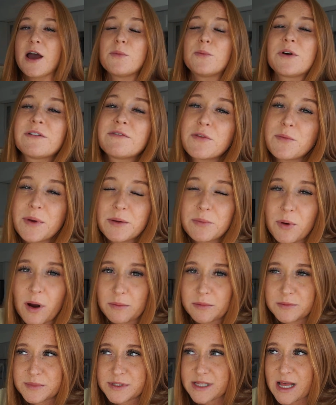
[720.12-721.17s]
And one of the big
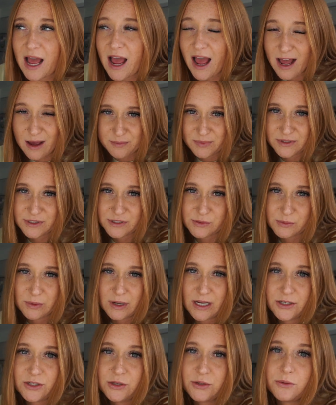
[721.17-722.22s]
problems that happens
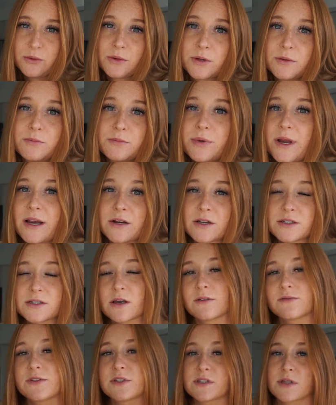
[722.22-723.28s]
when you compare
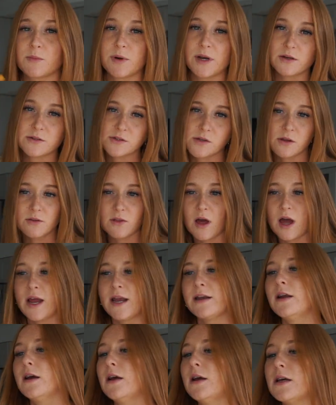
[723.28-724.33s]
yourself to someone else
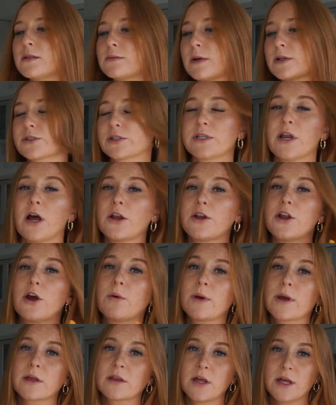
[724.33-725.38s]
online, especially not
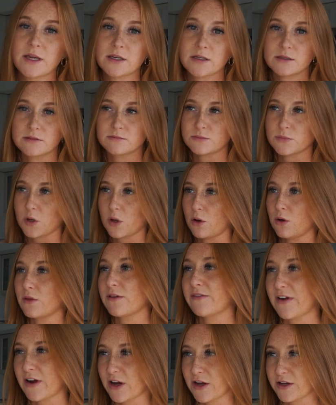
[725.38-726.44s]
knowing like all the
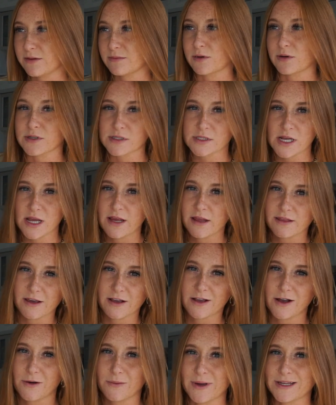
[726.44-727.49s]
variables that
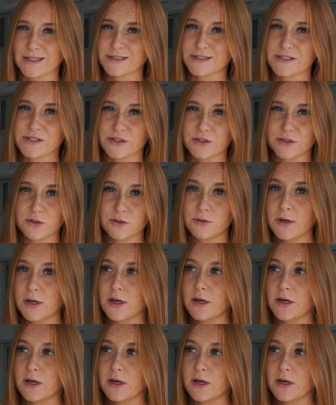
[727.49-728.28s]
go into